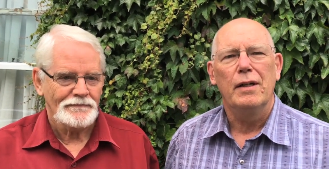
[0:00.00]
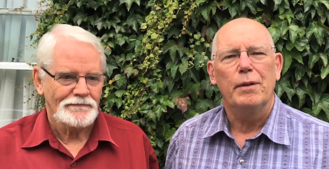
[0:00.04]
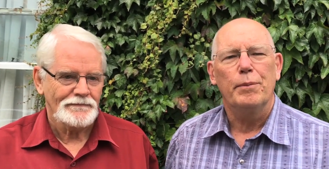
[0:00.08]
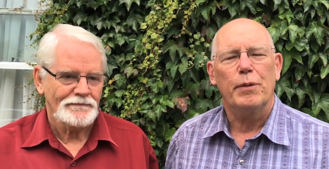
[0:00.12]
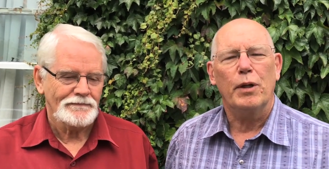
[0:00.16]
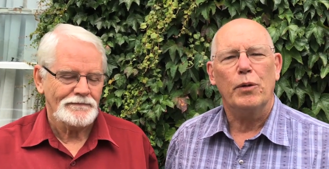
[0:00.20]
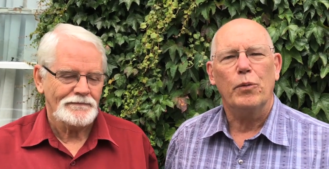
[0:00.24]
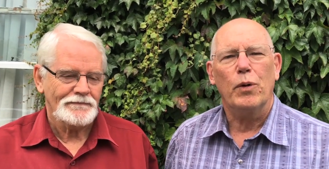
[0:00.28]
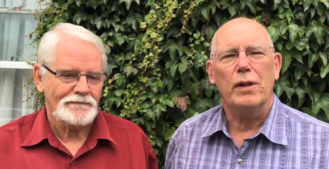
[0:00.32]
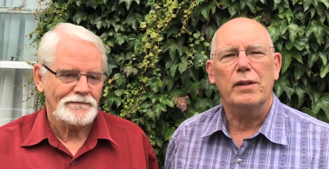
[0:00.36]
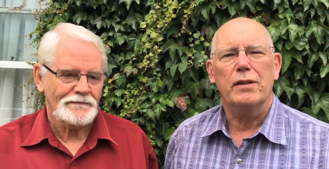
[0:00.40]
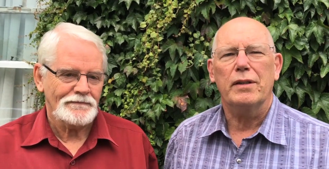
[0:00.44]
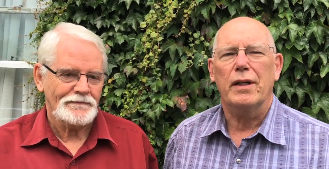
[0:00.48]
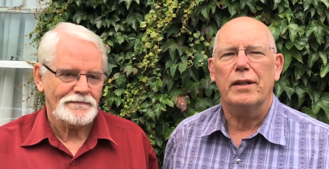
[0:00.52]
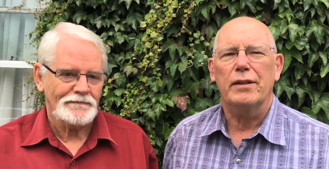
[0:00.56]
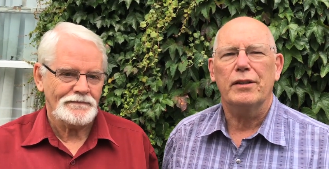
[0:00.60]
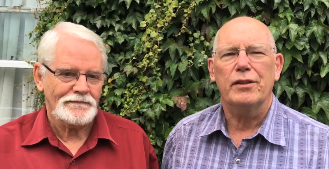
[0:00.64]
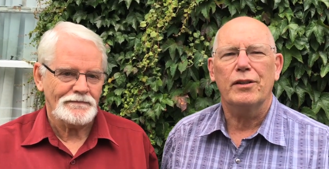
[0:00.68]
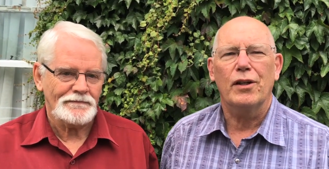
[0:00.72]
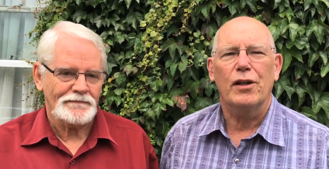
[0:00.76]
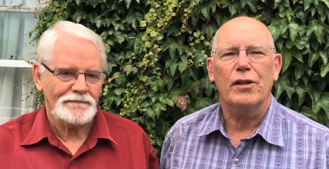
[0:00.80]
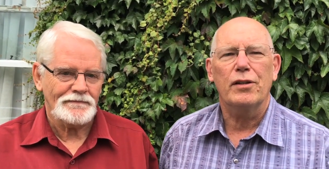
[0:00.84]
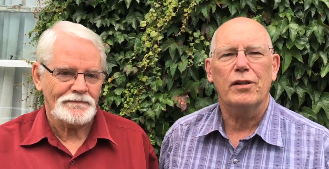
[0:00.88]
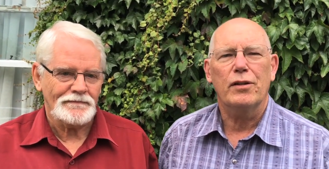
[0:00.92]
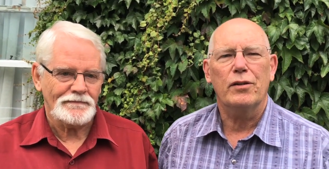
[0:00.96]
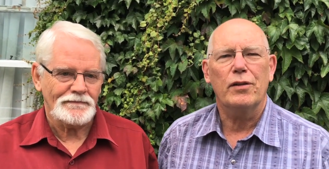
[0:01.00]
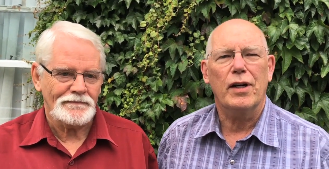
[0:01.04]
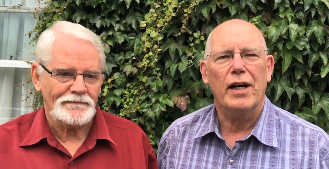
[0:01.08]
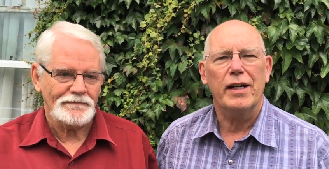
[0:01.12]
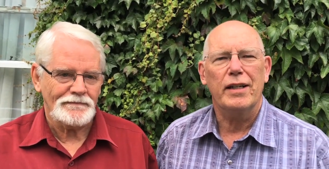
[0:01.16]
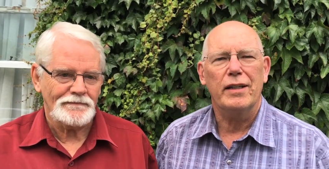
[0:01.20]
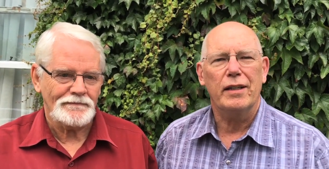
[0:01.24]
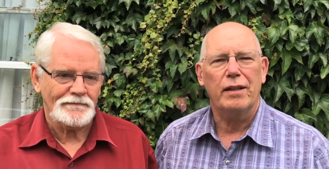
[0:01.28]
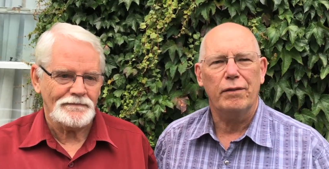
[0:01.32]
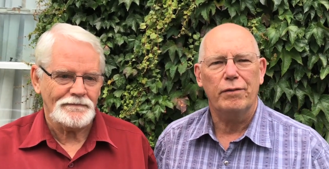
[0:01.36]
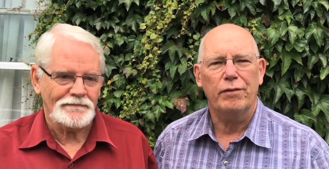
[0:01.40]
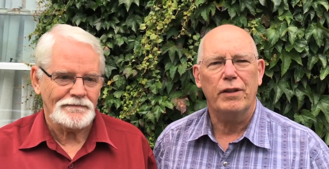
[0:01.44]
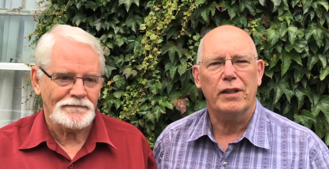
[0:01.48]
Speaker 1: But once I started
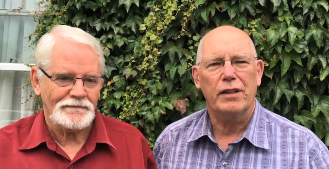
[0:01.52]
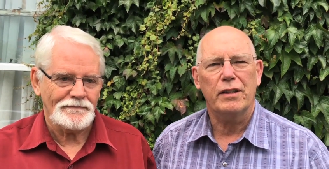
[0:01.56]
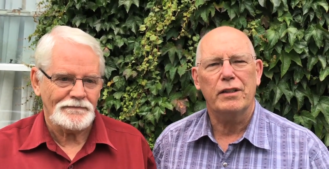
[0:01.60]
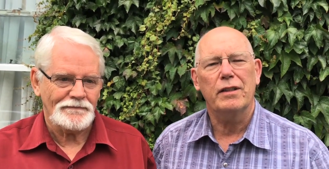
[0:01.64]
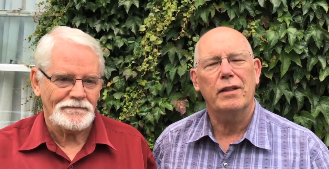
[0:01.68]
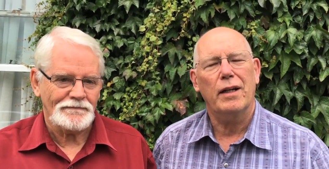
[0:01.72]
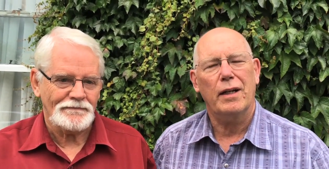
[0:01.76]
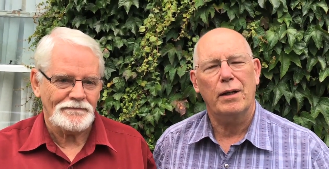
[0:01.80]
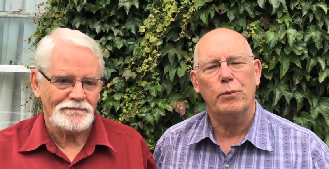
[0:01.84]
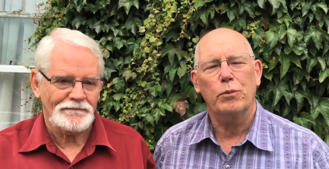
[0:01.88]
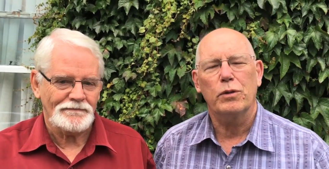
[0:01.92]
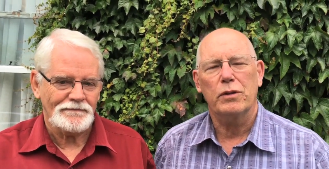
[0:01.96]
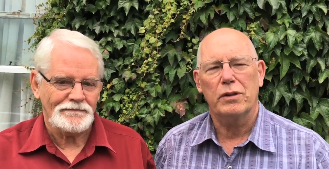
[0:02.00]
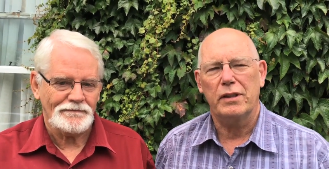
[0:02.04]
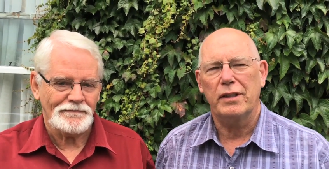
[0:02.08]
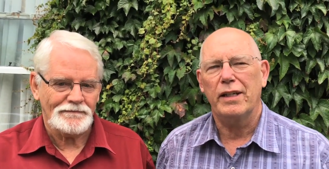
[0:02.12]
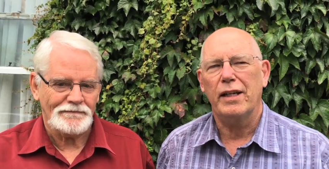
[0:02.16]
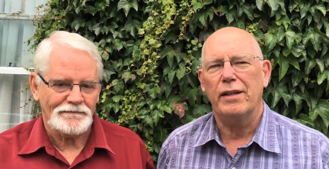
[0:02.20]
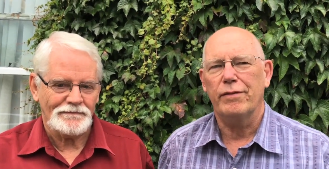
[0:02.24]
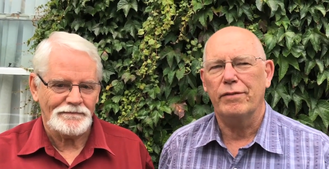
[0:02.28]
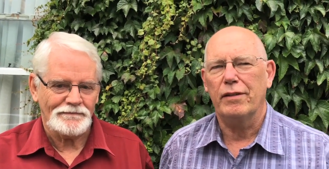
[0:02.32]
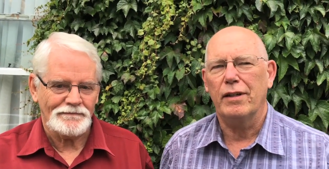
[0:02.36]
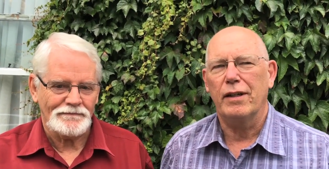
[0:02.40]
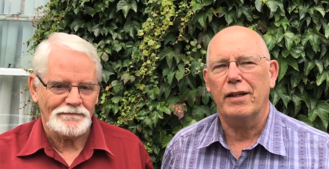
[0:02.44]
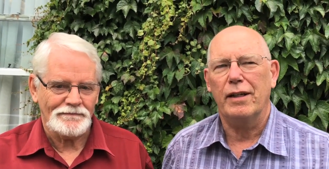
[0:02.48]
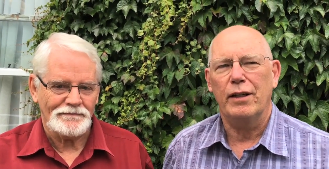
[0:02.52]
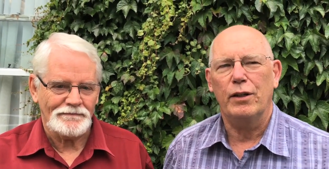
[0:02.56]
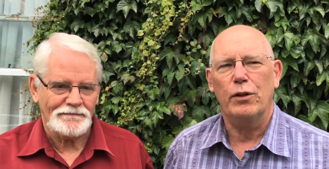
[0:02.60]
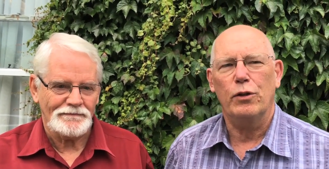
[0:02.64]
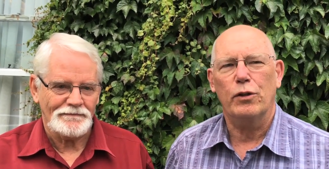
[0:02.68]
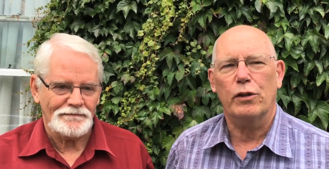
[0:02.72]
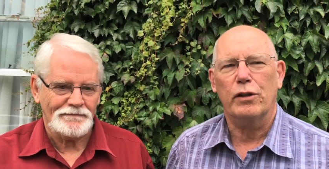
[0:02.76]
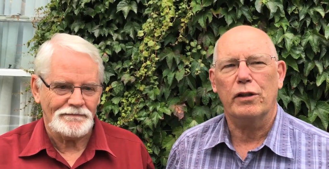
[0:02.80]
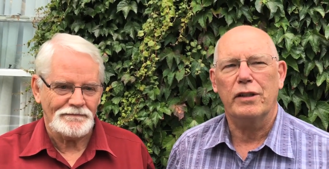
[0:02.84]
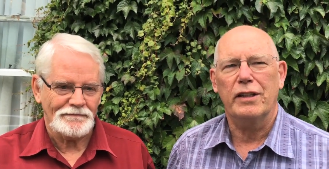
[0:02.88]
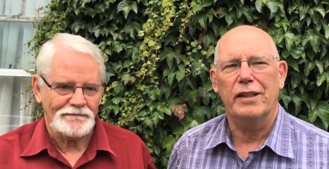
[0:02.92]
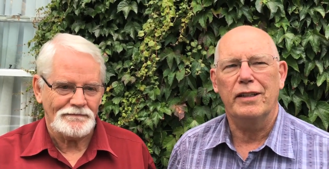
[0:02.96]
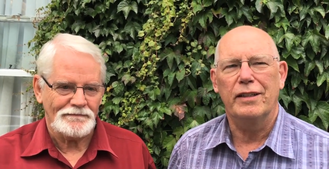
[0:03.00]
writing fiction, I was definitely
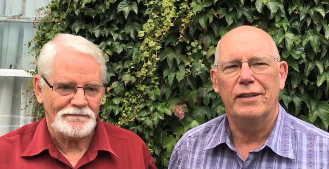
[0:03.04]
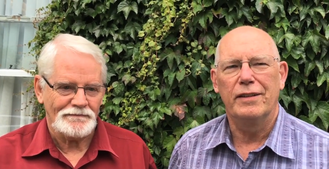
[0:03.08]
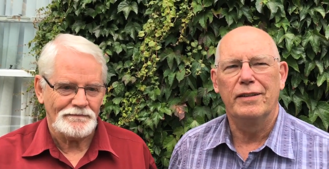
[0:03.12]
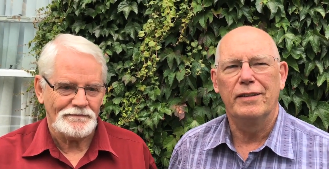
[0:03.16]
hooked.